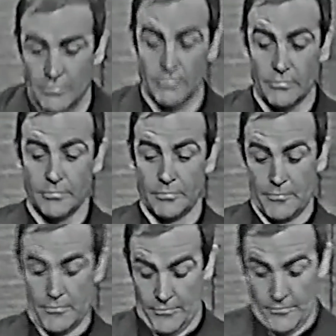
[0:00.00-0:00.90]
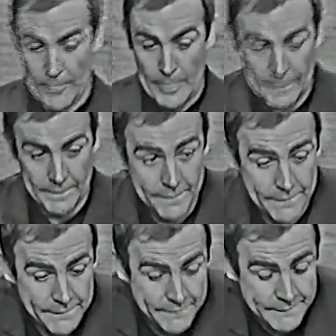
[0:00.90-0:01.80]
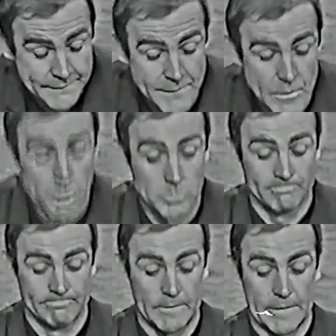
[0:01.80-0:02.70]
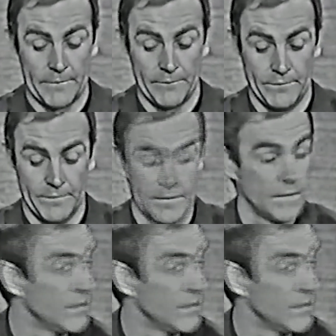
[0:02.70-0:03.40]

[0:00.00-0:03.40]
even went so far as to condone physical violence against